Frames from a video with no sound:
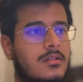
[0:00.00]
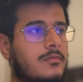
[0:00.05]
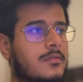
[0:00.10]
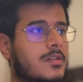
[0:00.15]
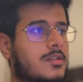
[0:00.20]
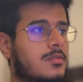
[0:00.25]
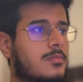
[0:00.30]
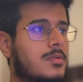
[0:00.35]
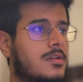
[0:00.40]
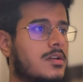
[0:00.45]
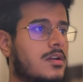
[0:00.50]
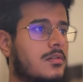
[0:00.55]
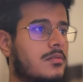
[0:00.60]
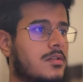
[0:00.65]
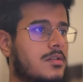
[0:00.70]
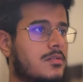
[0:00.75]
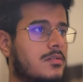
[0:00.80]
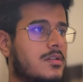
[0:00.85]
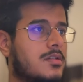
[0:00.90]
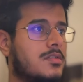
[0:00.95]
With OpenRouter,
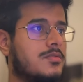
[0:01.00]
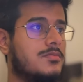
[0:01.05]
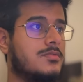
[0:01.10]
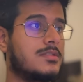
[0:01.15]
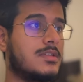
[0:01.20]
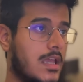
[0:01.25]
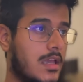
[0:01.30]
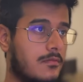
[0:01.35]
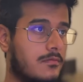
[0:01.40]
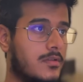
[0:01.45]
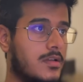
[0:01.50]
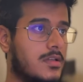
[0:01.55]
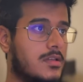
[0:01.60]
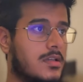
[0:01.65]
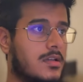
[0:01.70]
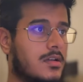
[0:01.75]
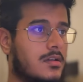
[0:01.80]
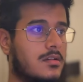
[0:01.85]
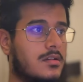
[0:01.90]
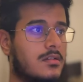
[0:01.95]
you can use
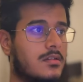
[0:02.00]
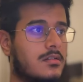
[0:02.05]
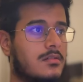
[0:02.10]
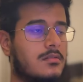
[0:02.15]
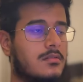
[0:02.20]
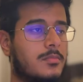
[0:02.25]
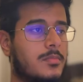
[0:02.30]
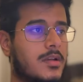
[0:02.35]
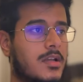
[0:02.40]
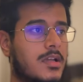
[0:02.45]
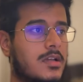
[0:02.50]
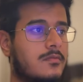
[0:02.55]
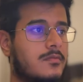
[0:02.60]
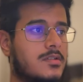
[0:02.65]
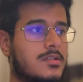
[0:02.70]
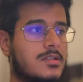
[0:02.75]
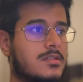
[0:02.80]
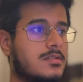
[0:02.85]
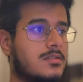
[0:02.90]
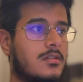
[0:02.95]
everything under OpenAI,
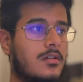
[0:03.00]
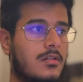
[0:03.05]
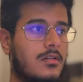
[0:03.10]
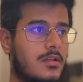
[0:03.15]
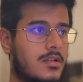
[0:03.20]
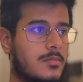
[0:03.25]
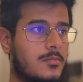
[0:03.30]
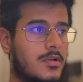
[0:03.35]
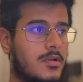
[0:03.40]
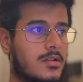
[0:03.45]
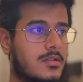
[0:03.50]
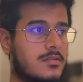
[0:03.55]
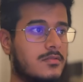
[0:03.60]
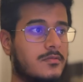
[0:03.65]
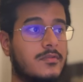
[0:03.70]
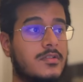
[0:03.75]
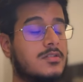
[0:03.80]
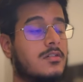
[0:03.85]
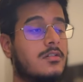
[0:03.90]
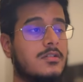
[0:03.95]
which is all the models,
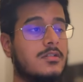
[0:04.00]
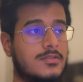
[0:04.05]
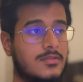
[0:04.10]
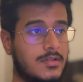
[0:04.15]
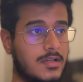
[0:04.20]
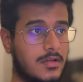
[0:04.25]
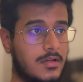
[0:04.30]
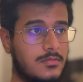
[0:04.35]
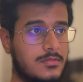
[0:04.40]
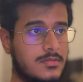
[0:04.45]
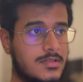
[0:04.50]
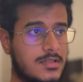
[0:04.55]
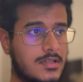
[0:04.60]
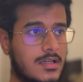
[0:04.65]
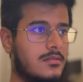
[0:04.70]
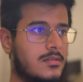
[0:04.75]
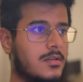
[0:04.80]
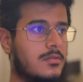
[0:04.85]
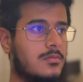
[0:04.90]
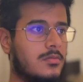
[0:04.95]
which also includes
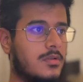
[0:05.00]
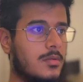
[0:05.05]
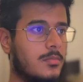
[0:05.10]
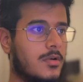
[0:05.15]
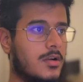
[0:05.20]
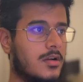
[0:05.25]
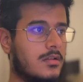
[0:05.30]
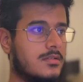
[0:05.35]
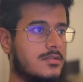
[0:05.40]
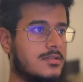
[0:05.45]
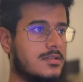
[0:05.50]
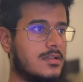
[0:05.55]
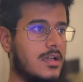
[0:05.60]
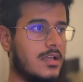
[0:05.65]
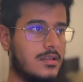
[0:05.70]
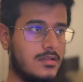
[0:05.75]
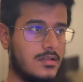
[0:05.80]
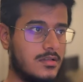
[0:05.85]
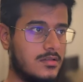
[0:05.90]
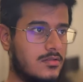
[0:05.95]
the Google models
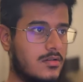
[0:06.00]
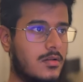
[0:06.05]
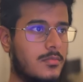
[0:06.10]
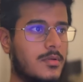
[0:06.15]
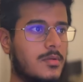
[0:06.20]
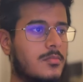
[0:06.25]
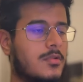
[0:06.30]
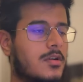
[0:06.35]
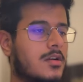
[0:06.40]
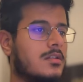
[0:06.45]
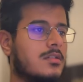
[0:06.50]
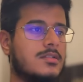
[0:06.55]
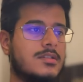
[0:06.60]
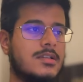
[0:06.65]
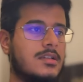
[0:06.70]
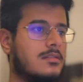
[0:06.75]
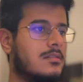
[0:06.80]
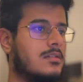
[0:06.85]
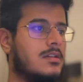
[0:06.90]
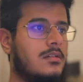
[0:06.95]
and the Anthropic models
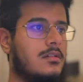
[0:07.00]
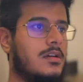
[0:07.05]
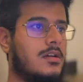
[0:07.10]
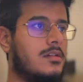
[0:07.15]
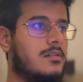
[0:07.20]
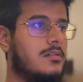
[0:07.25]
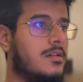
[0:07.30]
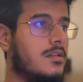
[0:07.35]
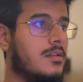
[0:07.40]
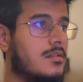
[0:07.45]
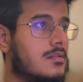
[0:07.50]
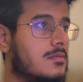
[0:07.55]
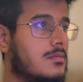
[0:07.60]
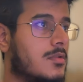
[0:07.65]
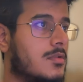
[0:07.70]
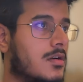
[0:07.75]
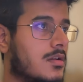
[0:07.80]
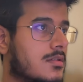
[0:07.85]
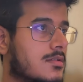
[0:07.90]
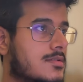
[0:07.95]
and 100 other
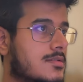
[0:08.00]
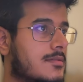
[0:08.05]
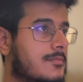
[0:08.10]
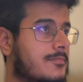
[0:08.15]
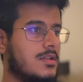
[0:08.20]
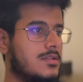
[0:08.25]
models.